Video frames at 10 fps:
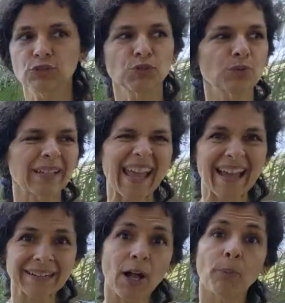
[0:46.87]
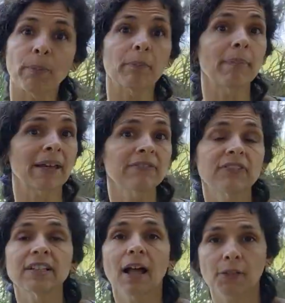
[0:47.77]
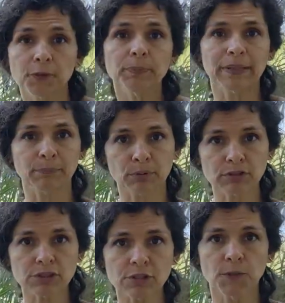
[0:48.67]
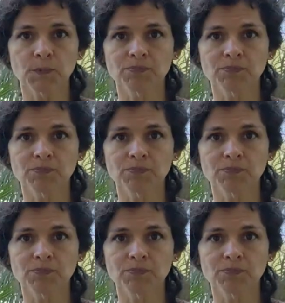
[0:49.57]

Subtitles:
you can't help but benefit other people too.